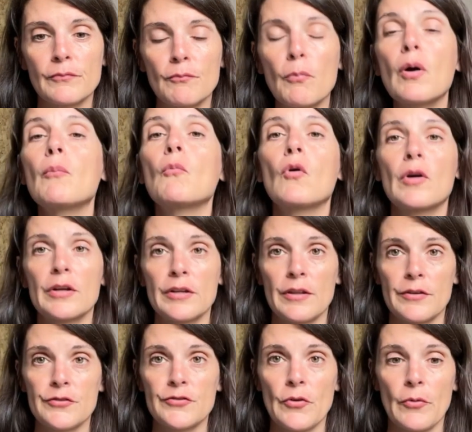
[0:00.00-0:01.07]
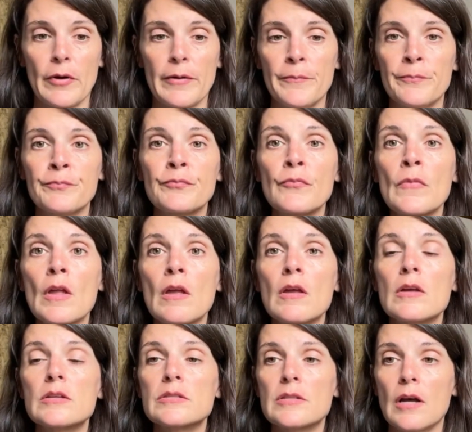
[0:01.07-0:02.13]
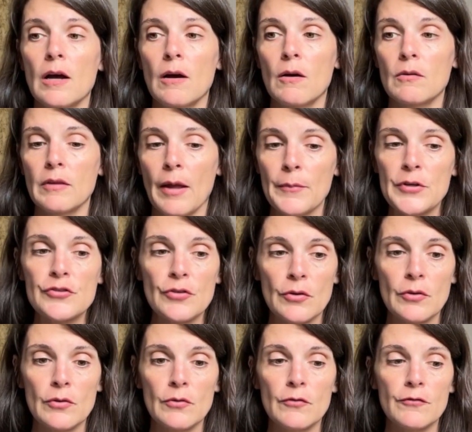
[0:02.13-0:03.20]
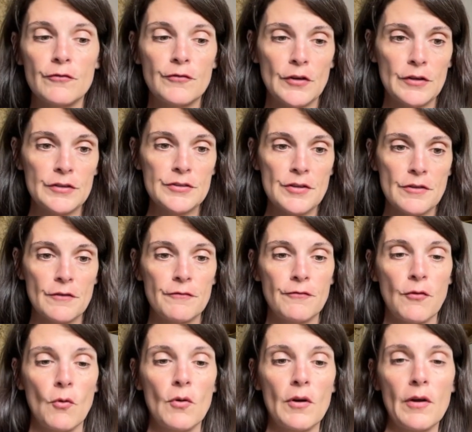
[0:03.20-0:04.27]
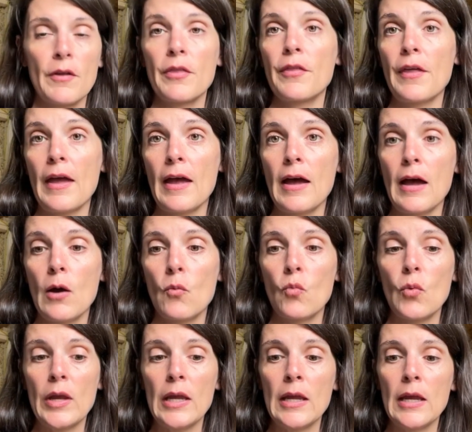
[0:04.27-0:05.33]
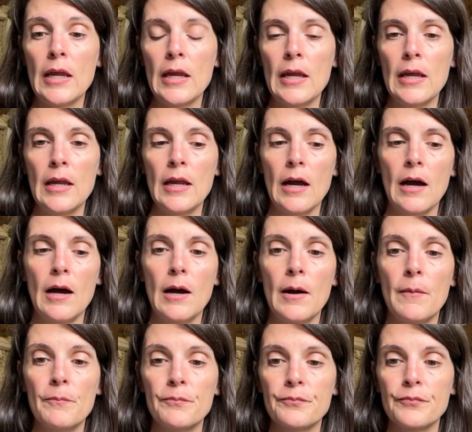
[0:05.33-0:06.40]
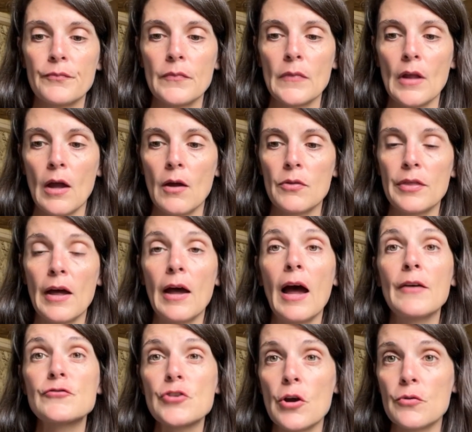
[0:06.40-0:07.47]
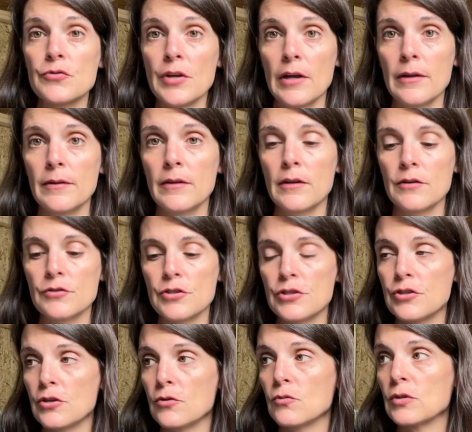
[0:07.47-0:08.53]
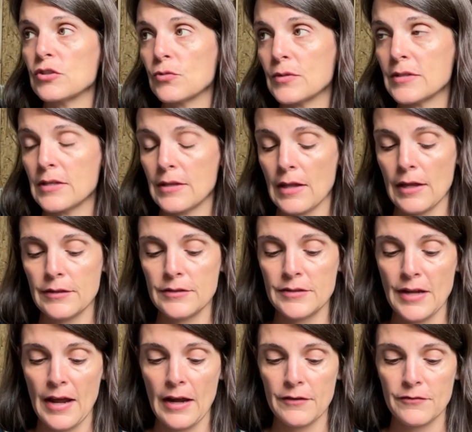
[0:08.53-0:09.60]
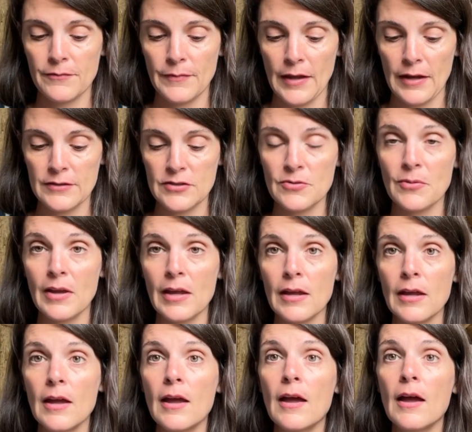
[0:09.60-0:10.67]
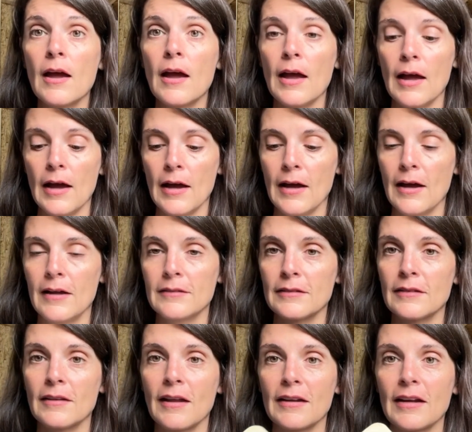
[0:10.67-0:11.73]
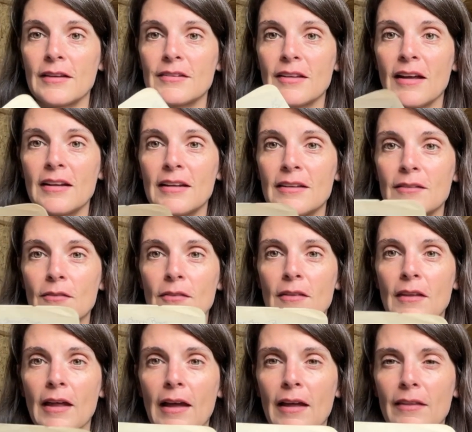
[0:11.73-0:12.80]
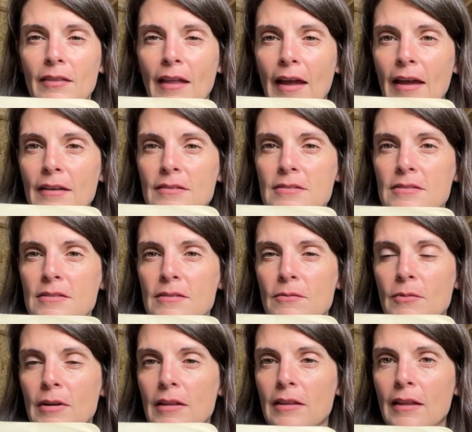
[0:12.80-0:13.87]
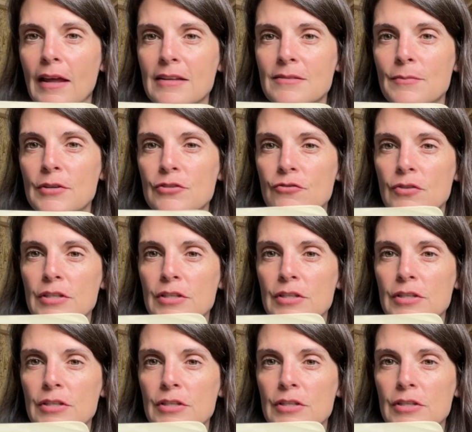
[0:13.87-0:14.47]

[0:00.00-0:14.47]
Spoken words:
put more into the store. So let me show you first the 4 that we that I've chosen to do, which was in that stack from last week. And like I said, in that one of the last mystery